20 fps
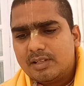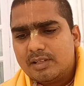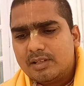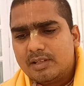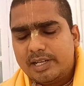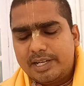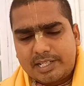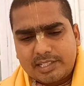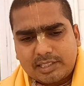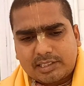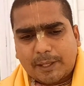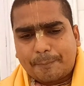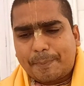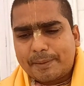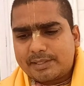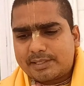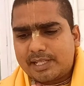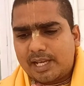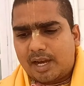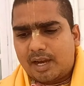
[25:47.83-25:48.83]
It is a
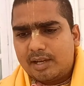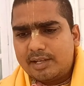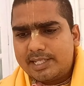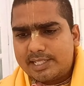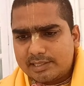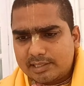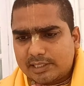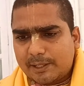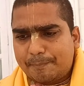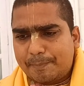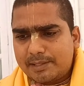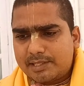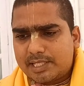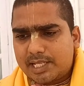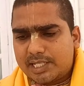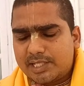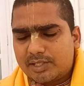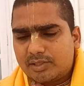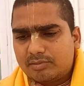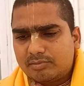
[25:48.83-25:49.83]

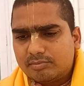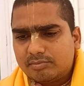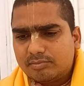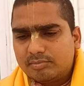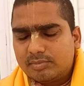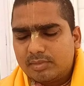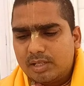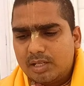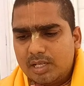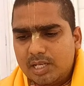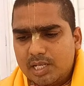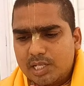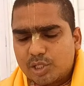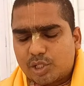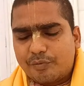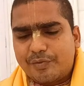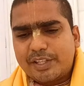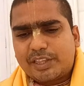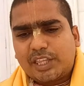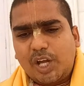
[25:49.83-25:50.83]
tapasya.
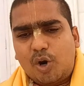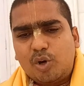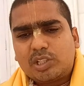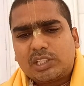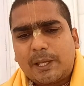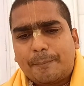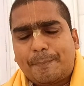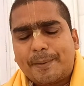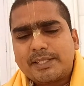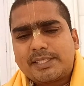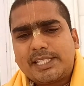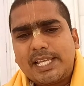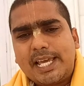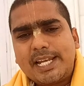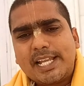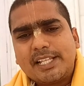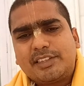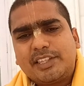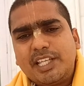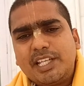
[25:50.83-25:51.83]
So without tapasya,
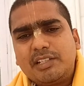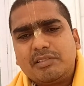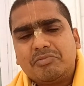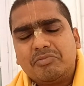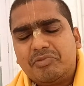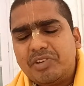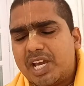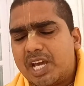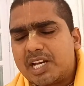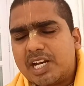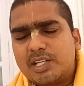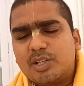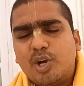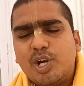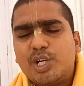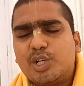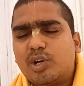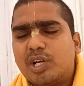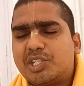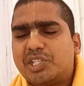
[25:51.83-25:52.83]
nothing, we are not
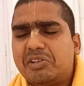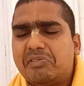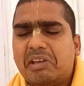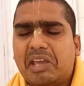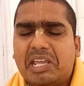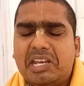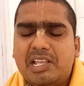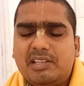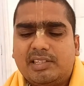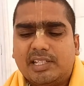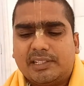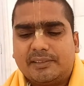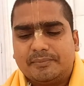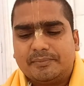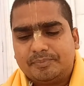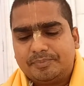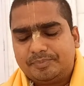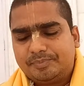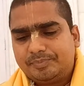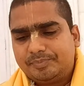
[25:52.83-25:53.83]
going to achieve anything.
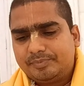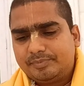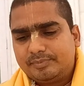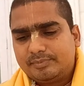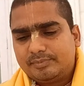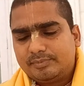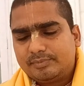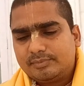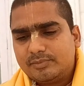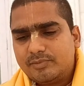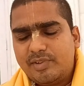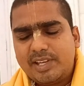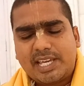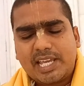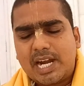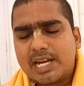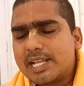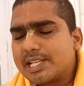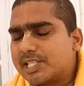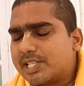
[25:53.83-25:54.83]
We
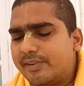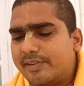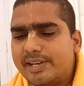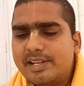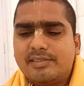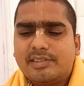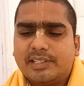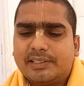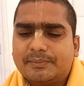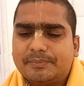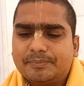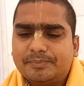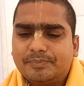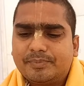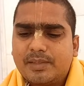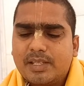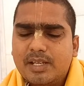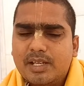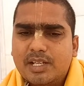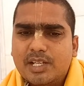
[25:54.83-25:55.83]
cannot achieve anything.
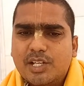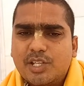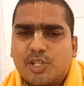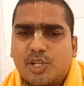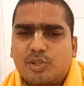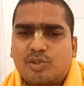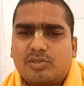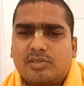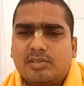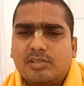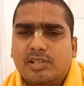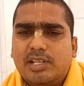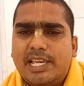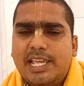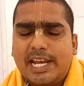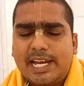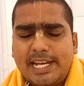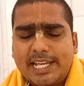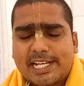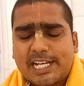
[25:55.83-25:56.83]
So
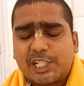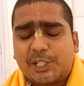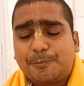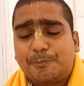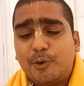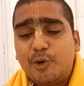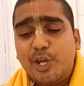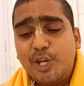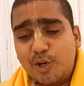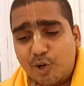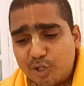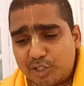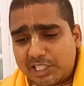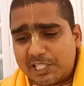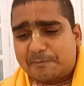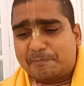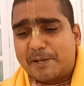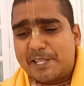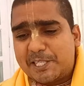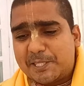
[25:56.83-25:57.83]
Hiranyakashipu, he knows
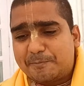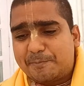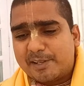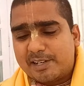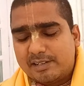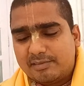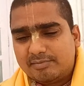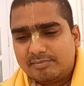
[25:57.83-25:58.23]
this principle.